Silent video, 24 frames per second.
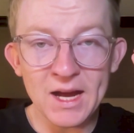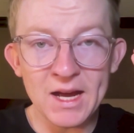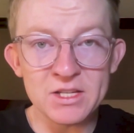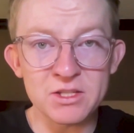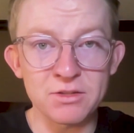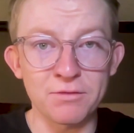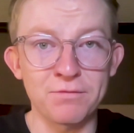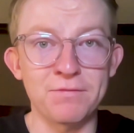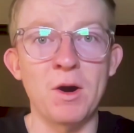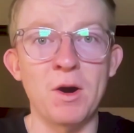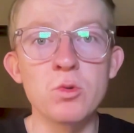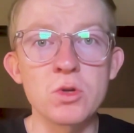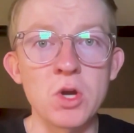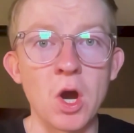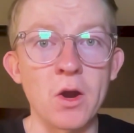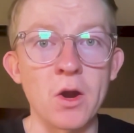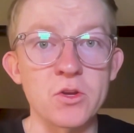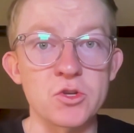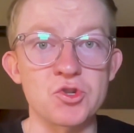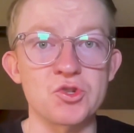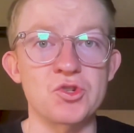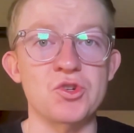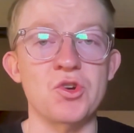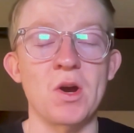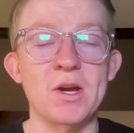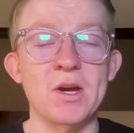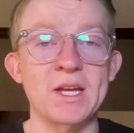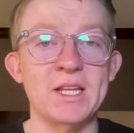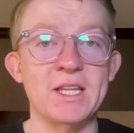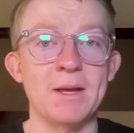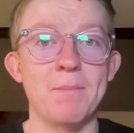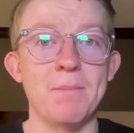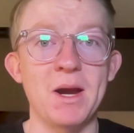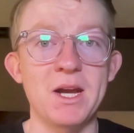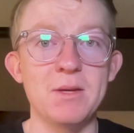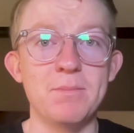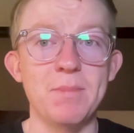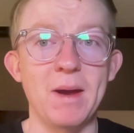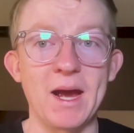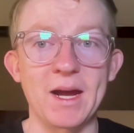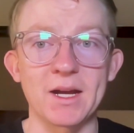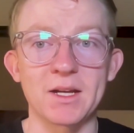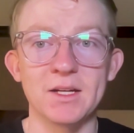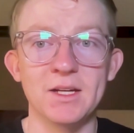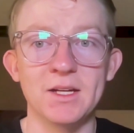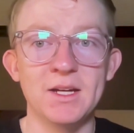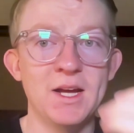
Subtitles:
default notice to try and get their money back,